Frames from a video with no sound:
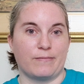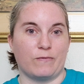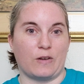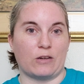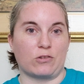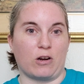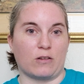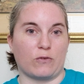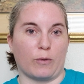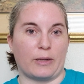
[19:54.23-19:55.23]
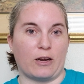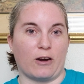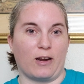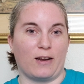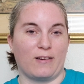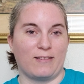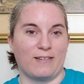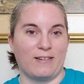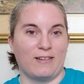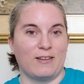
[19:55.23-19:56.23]
Fingers crossed for me, all right?
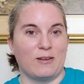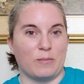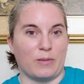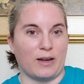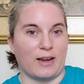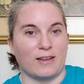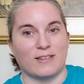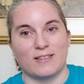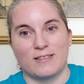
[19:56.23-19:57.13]
Bye, guys.